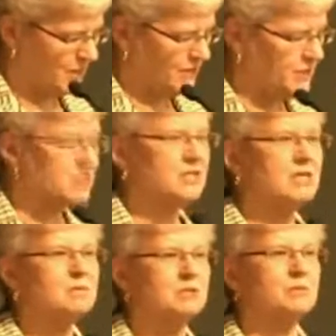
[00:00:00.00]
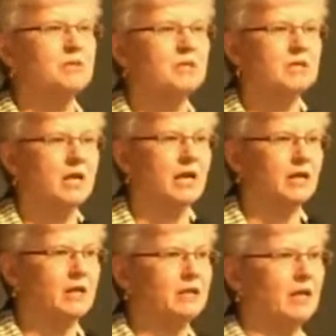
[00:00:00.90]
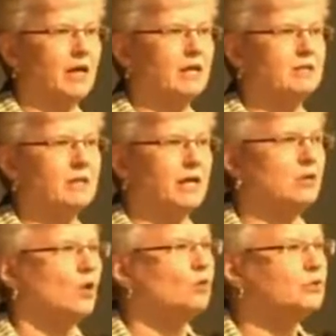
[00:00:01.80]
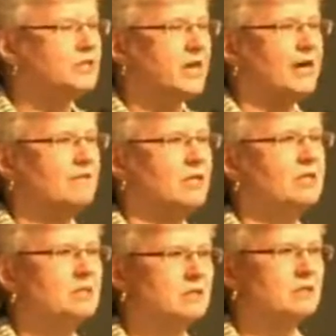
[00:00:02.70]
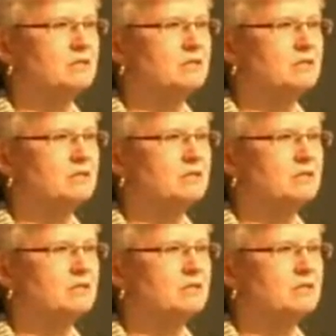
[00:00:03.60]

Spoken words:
This seems to be indicating, and only diving into the